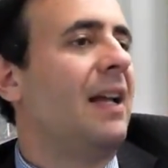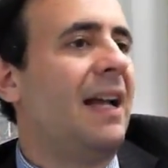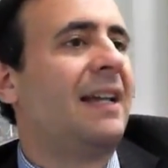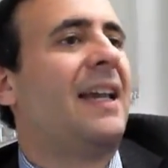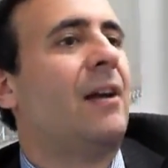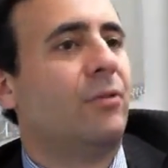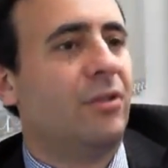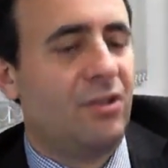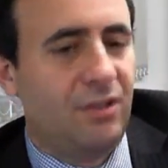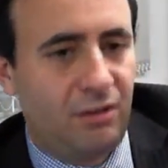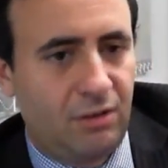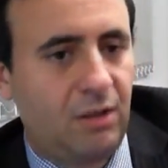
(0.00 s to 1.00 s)
accountants
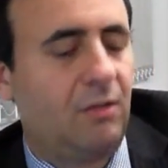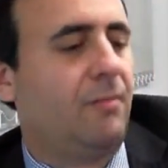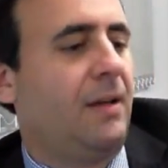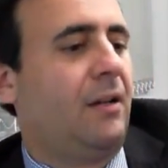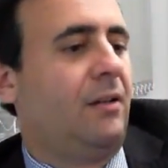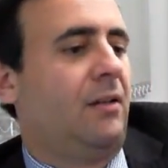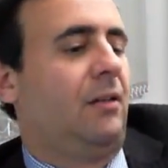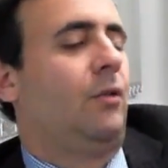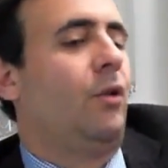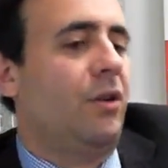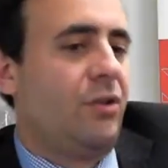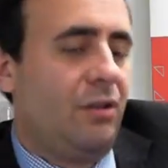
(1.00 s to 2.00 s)
need to know about it, and
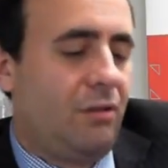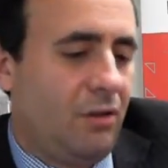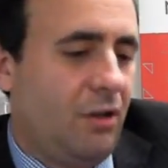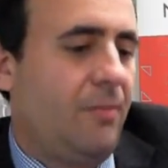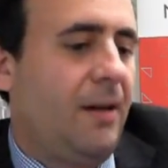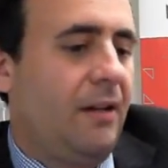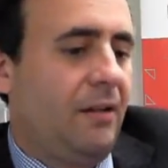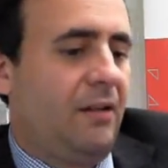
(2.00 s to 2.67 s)
lawyers need to know about it,